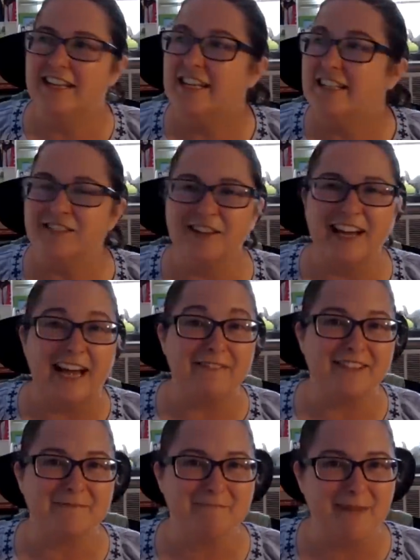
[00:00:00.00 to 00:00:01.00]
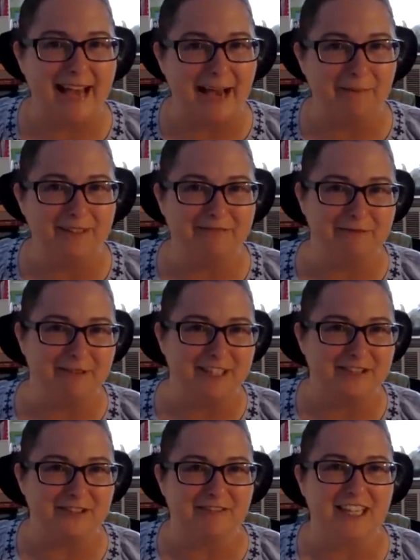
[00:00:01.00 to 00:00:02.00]
so I have this map if we want to
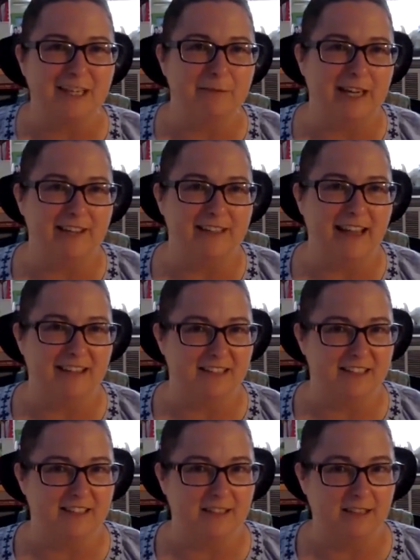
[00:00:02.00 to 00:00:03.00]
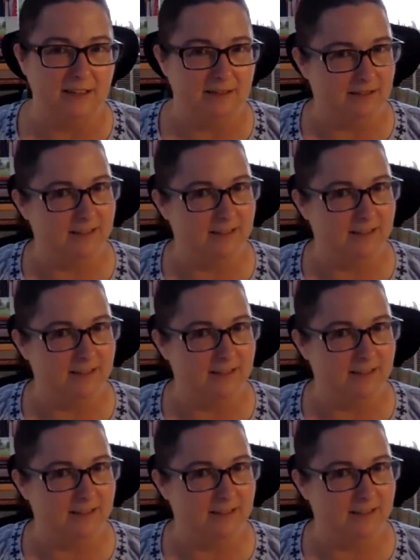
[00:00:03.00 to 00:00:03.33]
sort of think about ethnicity